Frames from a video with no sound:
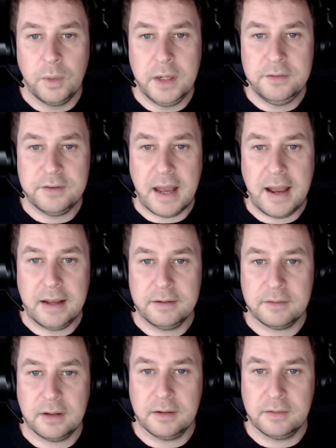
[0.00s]
We need to
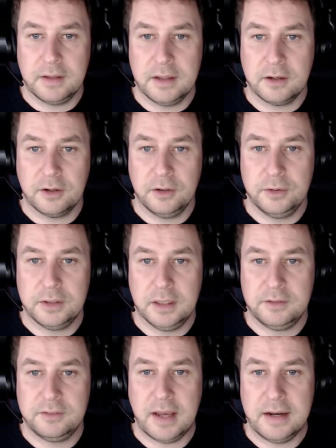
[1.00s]
add the
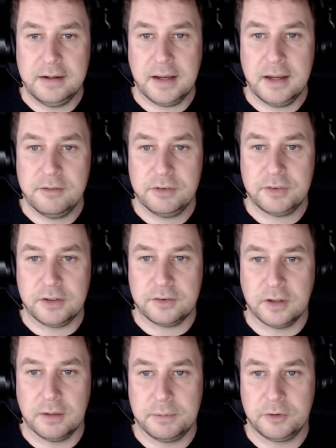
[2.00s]
included 10K
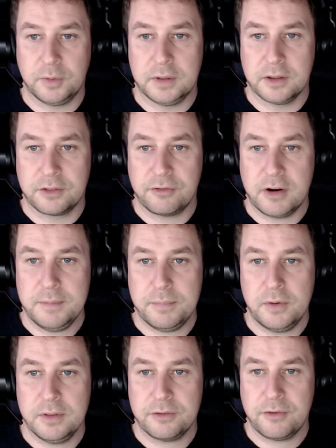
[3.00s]
resistor between the
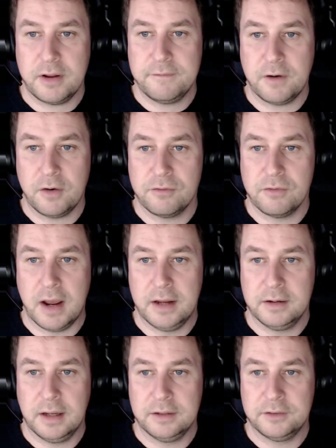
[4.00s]
3.3 volt
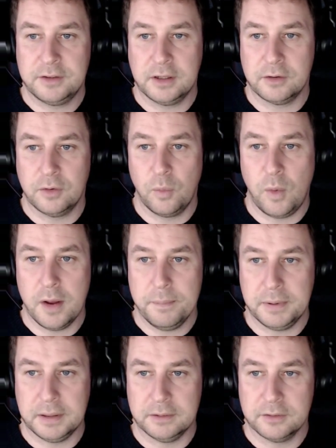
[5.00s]
red and signal
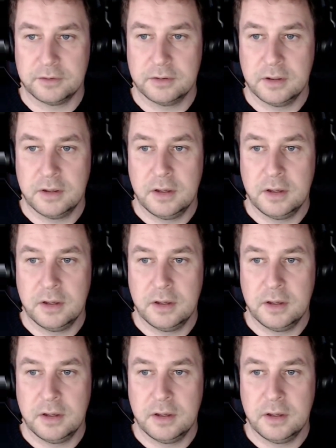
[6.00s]
white pins,